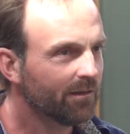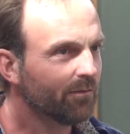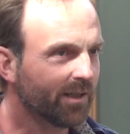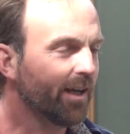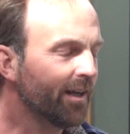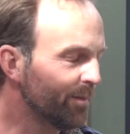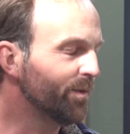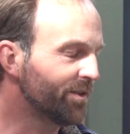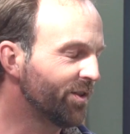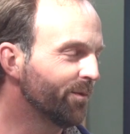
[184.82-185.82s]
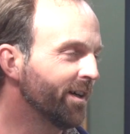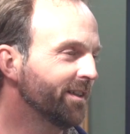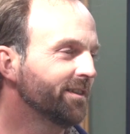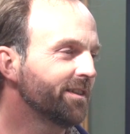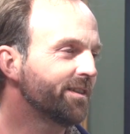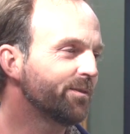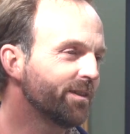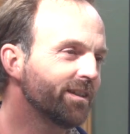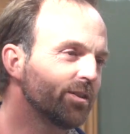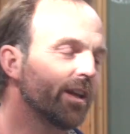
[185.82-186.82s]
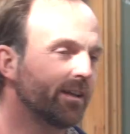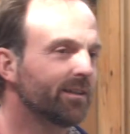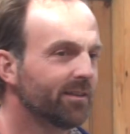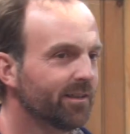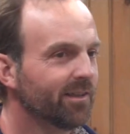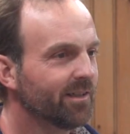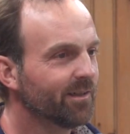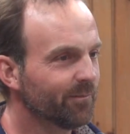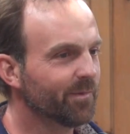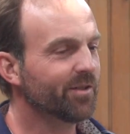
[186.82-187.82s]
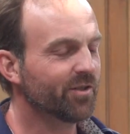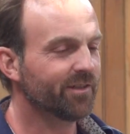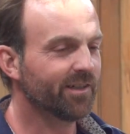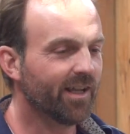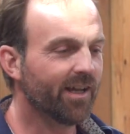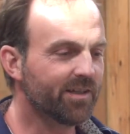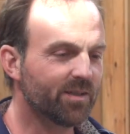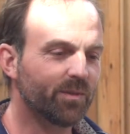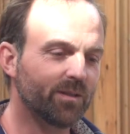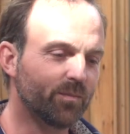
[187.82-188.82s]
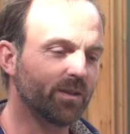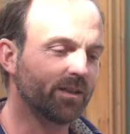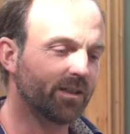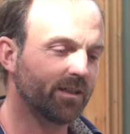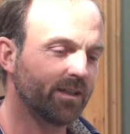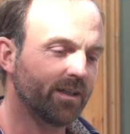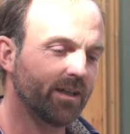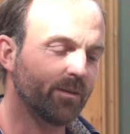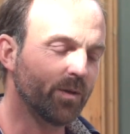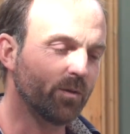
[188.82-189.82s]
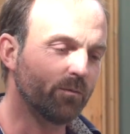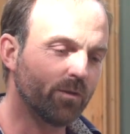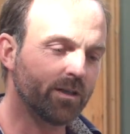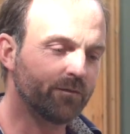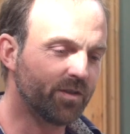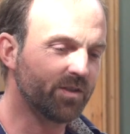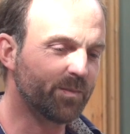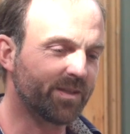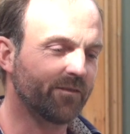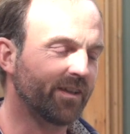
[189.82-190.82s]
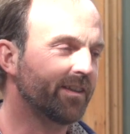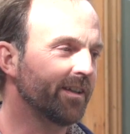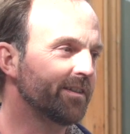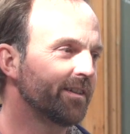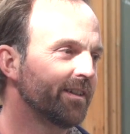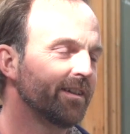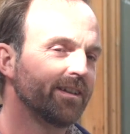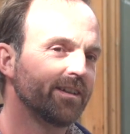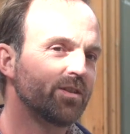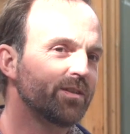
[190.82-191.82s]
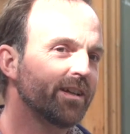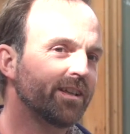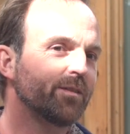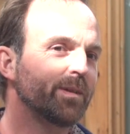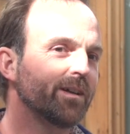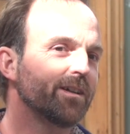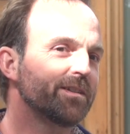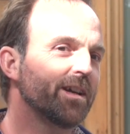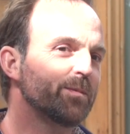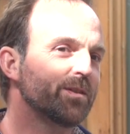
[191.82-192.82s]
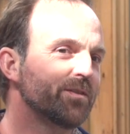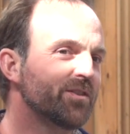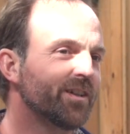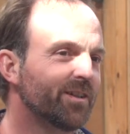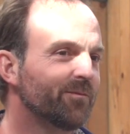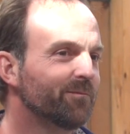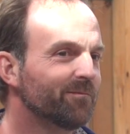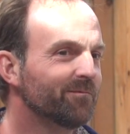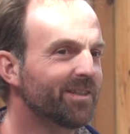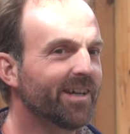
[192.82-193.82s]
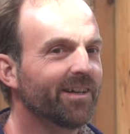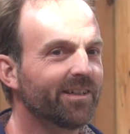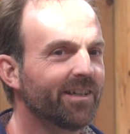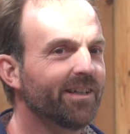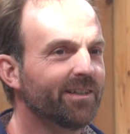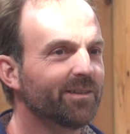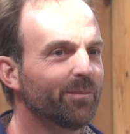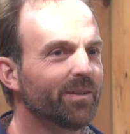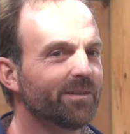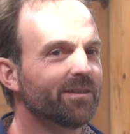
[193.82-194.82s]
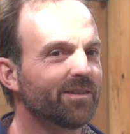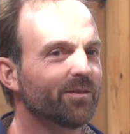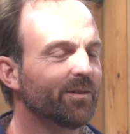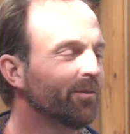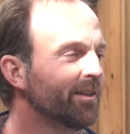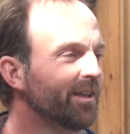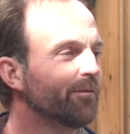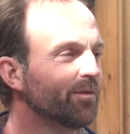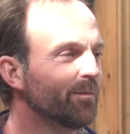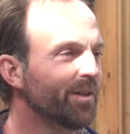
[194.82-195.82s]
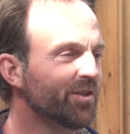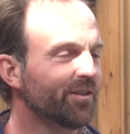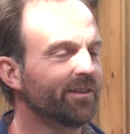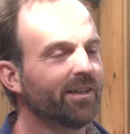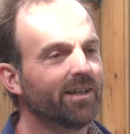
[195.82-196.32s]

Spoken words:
"What kind of book do you want?" I said, "Okay, Mich, it has to be a book about one of 2 specific things." She was kind of giving me a hard time, so I was trying to retaliate a bit. So I wanted to give her a mission.